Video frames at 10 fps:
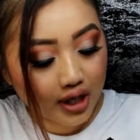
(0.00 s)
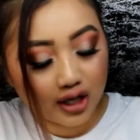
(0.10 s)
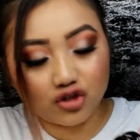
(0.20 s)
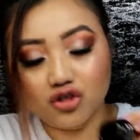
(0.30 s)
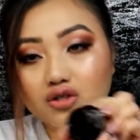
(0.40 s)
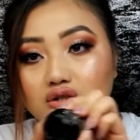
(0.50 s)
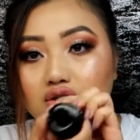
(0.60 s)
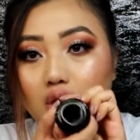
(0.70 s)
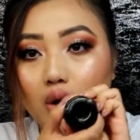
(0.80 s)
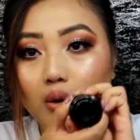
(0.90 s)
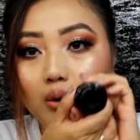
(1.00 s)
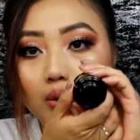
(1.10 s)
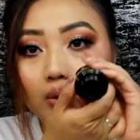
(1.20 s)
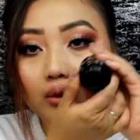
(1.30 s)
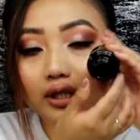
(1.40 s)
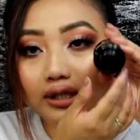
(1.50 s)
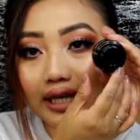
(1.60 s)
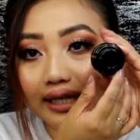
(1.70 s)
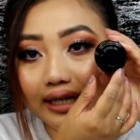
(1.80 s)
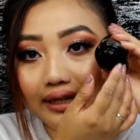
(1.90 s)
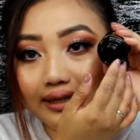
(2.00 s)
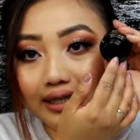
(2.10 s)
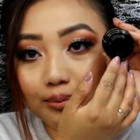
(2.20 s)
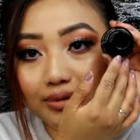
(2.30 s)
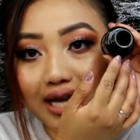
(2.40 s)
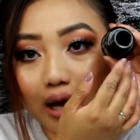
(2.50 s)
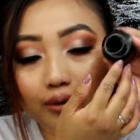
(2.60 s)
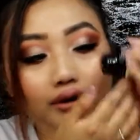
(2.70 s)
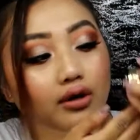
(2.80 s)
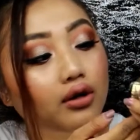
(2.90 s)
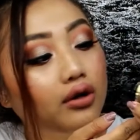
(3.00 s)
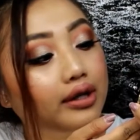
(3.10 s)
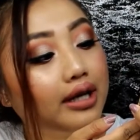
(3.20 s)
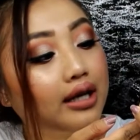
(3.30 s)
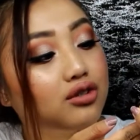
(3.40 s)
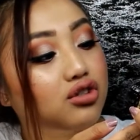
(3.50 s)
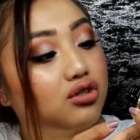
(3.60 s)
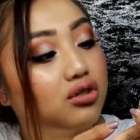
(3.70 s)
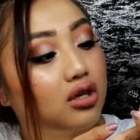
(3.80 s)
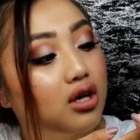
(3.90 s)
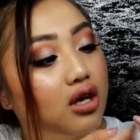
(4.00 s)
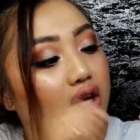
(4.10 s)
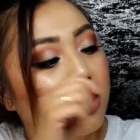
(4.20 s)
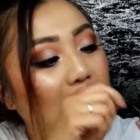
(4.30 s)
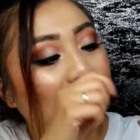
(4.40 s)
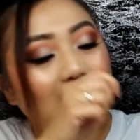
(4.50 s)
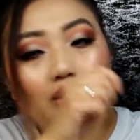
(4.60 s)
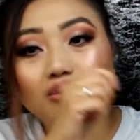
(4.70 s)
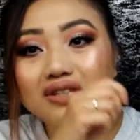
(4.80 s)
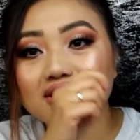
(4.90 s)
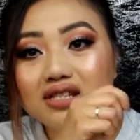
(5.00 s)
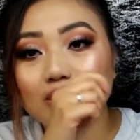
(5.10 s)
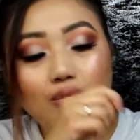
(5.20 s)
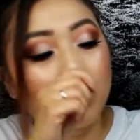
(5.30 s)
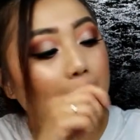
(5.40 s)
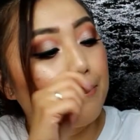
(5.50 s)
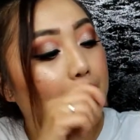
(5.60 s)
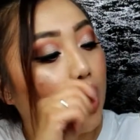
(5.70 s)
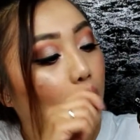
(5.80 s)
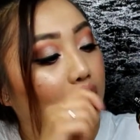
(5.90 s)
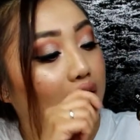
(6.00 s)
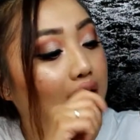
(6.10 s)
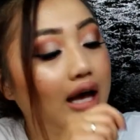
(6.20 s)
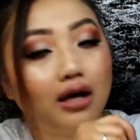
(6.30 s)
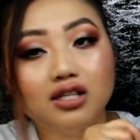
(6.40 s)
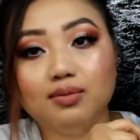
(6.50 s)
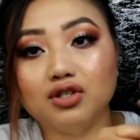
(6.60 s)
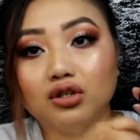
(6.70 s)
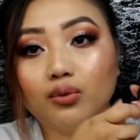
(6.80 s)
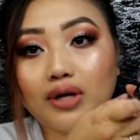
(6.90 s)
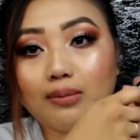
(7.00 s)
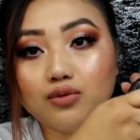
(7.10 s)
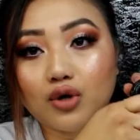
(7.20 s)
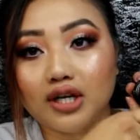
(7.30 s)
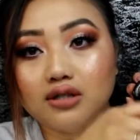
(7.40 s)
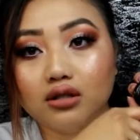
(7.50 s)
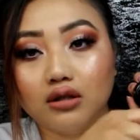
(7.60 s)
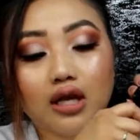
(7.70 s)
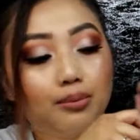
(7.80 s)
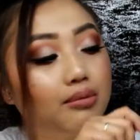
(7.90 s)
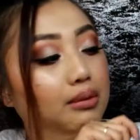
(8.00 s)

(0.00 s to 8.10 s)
it's just so, like, deep down there, and I just, I can't really see where I'm poking at, especially when I'm trying to, like, put